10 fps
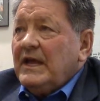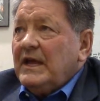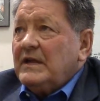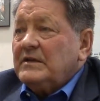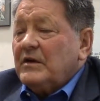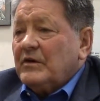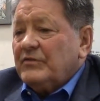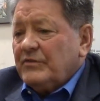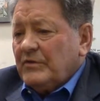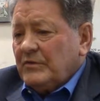and
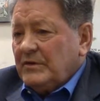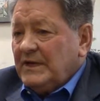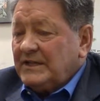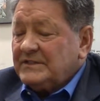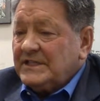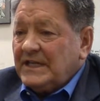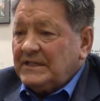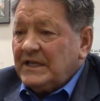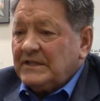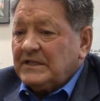also Nixon
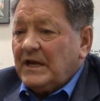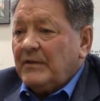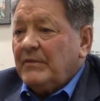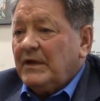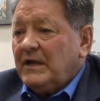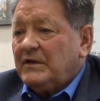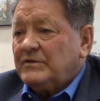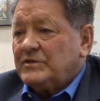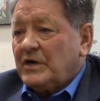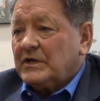at that time
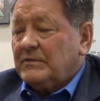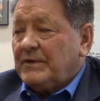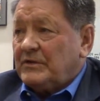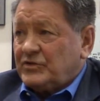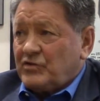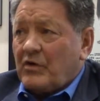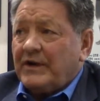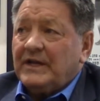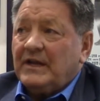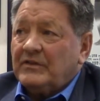had talked about
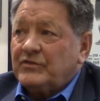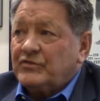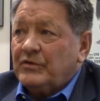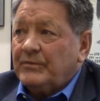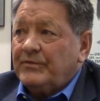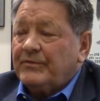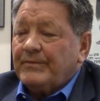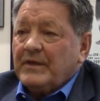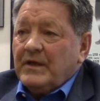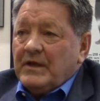drawing down the troops.
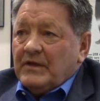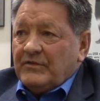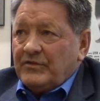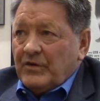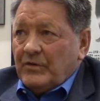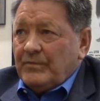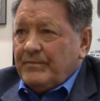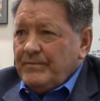So